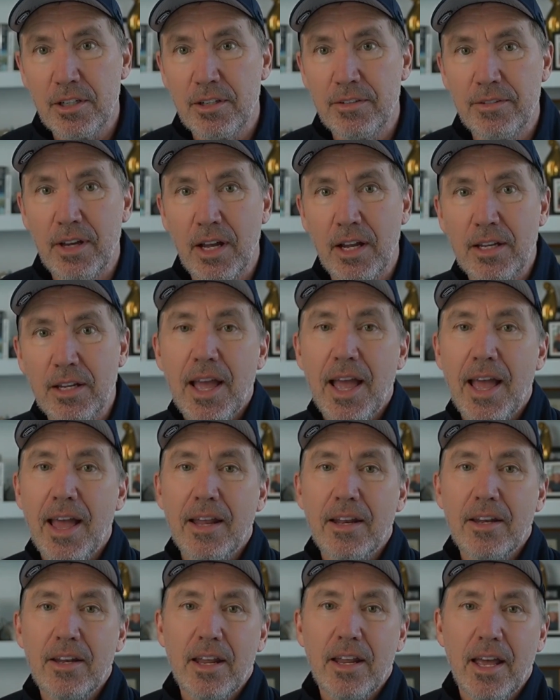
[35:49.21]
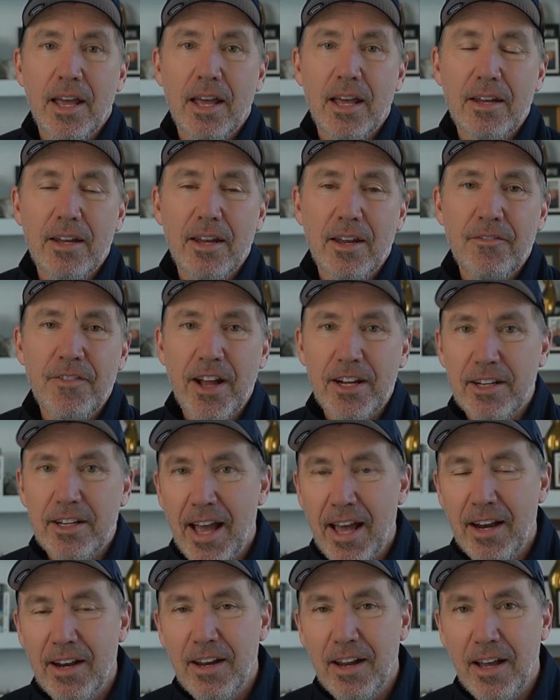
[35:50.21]
Valley. And in fact, I
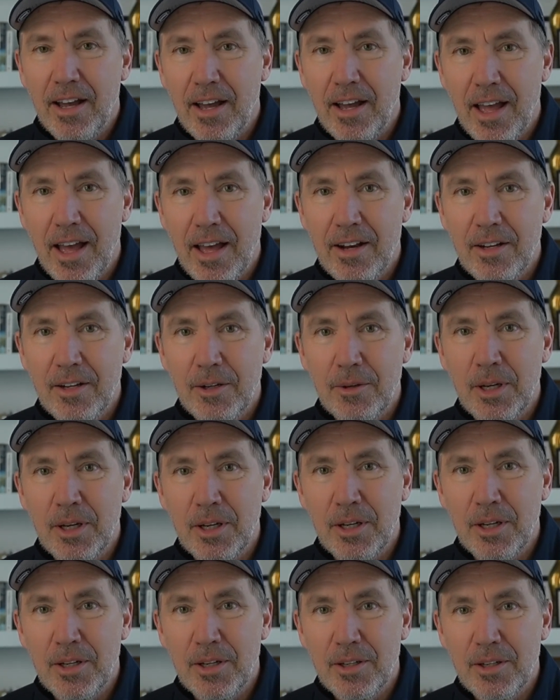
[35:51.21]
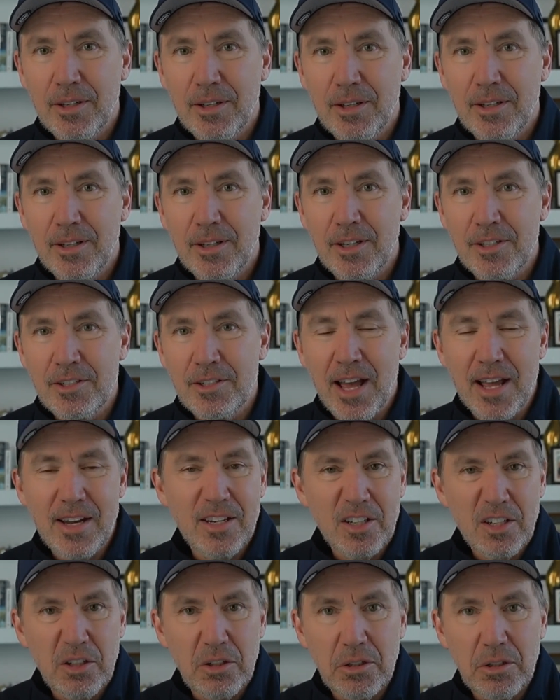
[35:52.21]
had a
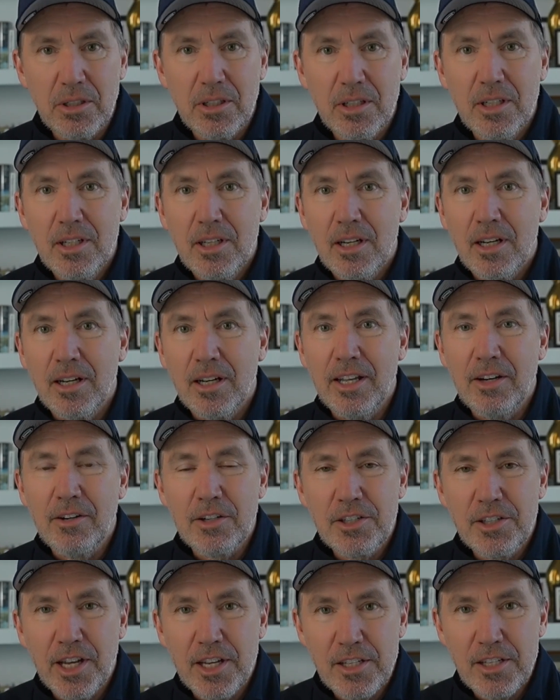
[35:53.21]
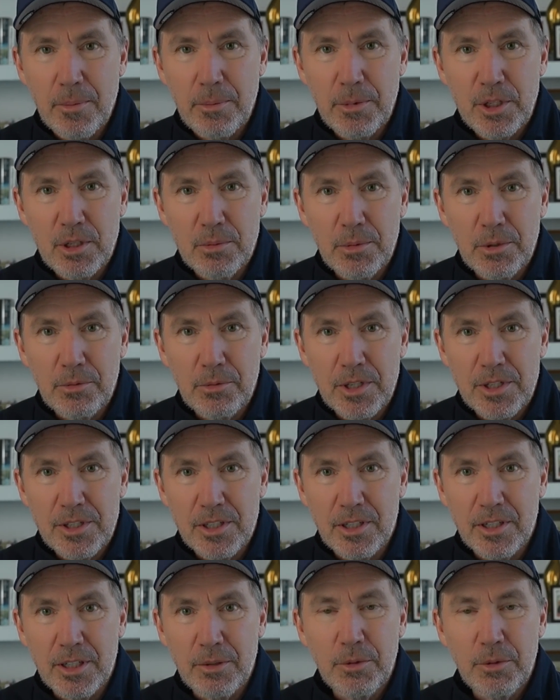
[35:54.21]
technical leader say something to me
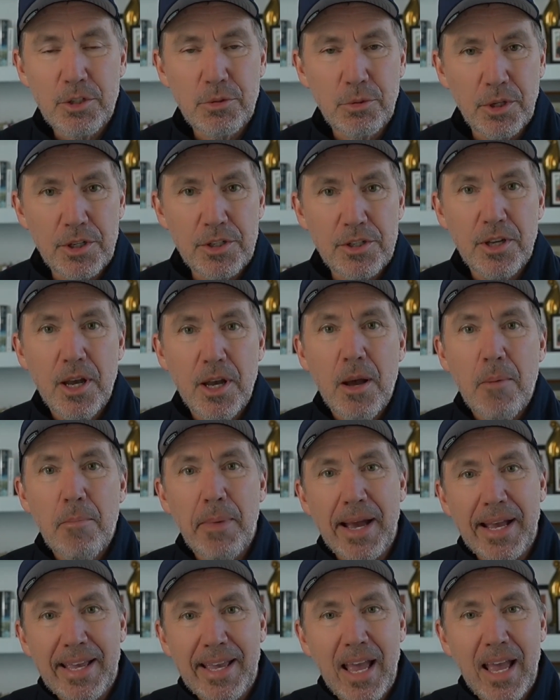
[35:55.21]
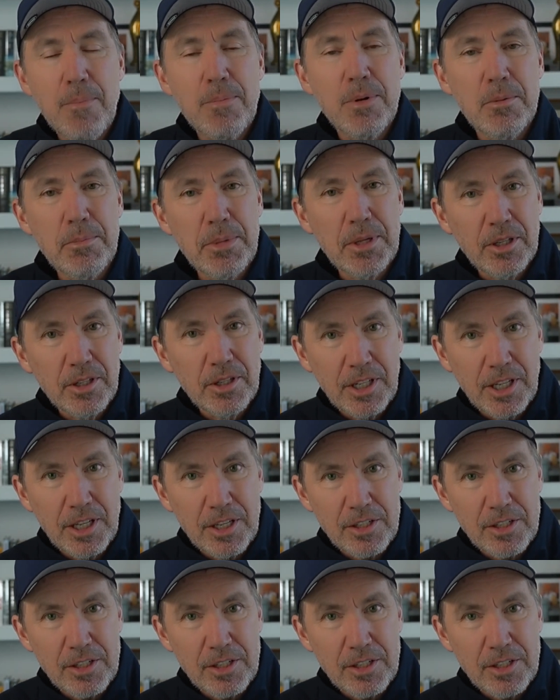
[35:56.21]
recently, which was, my capabilities